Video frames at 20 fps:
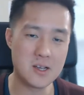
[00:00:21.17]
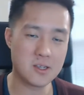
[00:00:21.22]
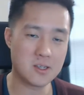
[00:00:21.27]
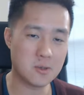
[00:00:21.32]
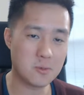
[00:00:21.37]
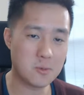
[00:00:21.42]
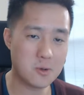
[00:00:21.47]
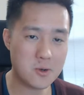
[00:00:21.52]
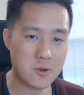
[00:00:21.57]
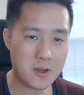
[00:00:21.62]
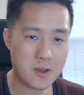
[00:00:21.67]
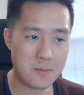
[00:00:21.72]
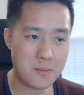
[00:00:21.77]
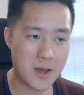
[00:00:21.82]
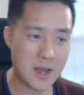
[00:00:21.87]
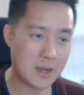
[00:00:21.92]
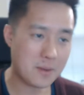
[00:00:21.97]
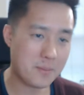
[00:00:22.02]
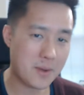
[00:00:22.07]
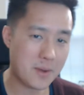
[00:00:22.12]
So we're doing a
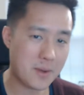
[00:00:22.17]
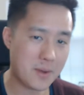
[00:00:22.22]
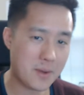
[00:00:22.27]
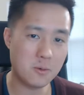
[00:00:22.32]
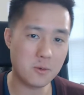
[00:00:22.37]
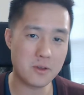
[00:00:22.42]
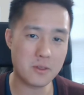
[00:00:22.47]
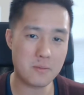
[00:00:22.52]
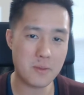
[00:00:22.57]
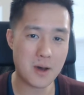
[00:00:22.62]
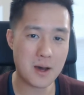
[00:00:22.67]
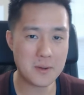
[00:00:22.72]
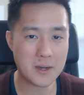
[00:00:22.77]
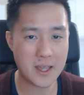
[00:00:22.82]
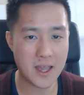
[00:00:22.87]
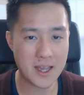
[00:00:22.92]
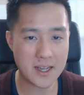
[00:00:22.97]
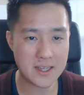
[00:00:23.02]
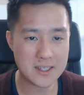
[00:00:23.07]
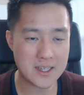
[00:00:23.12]
pack battle with Mama
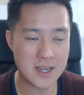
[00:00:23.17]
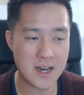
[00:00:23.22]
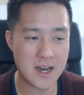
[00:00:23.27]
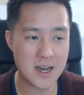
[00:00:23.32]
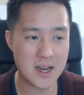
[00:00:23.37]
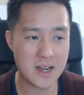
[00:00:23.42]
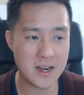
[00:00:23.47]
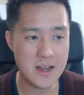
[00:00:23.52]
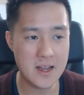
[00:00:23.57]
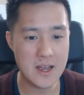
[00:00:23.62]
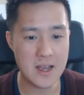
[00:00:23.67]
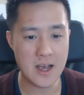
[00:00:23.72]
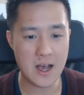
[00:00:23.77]
Kangaskhan,